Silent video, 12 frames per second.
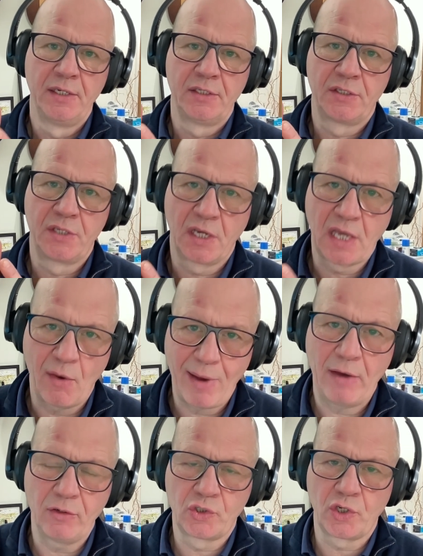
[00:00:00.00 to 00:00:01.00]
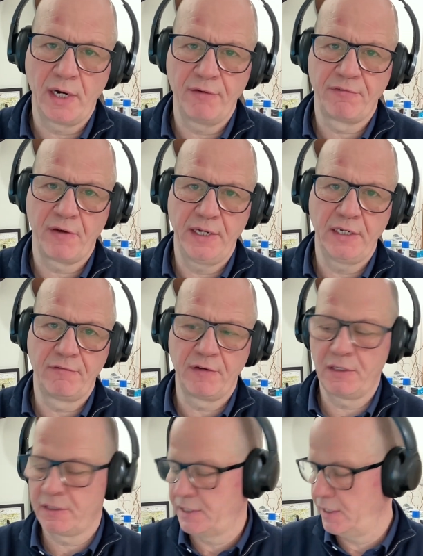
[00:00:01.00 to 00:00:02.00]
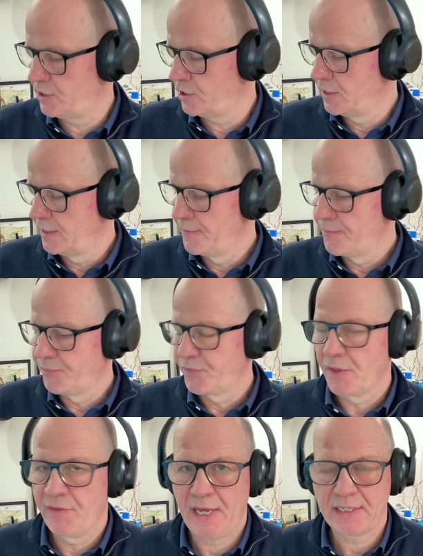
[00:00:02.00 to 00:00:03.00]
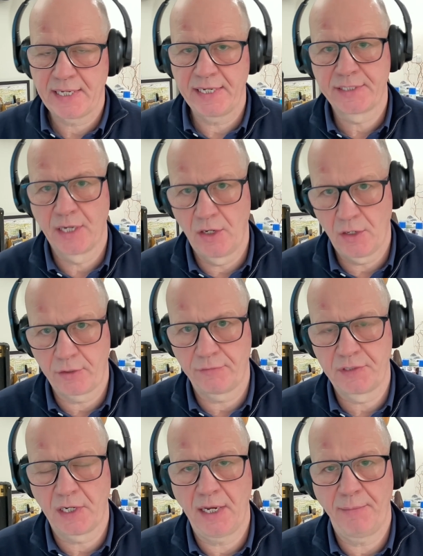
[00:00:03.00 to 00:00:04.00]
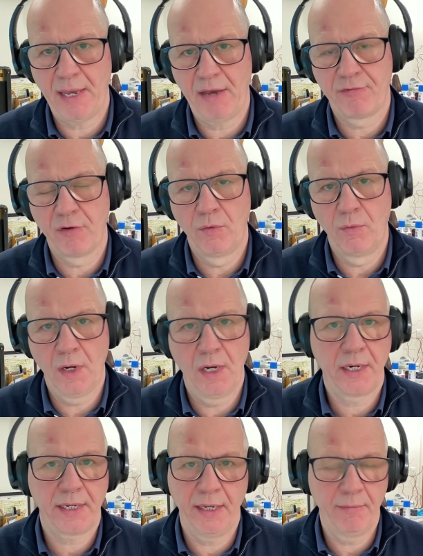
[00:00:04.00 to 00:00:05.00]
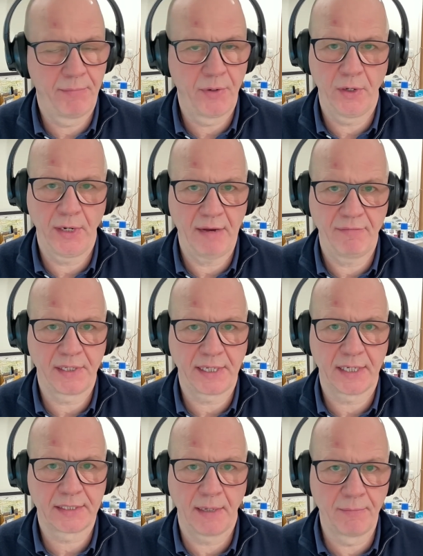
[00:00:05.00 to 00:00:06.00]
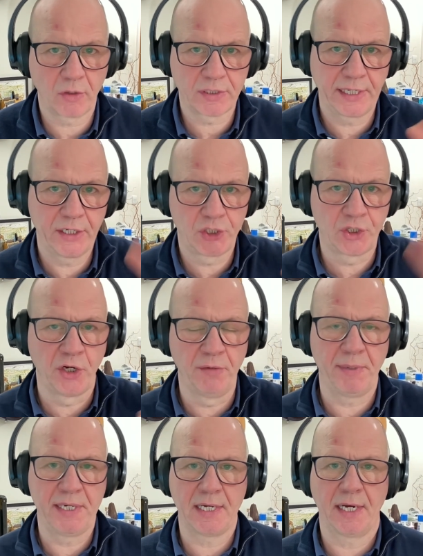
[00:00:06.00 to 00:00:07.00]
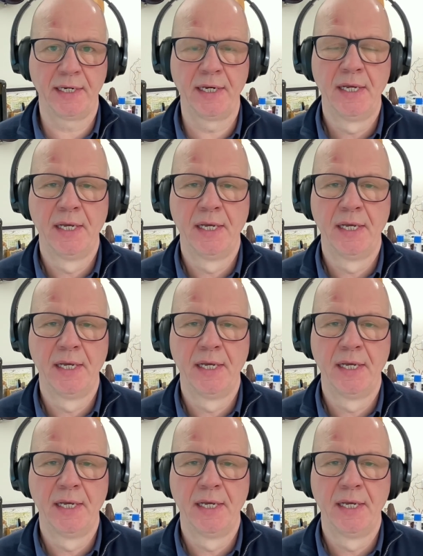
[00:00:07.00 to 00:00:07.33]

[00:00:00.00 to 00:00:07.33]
to go out and try and find advantage, that takes a lot of time, effort, work, input, everything else. I'm not saying it shouldn't be done.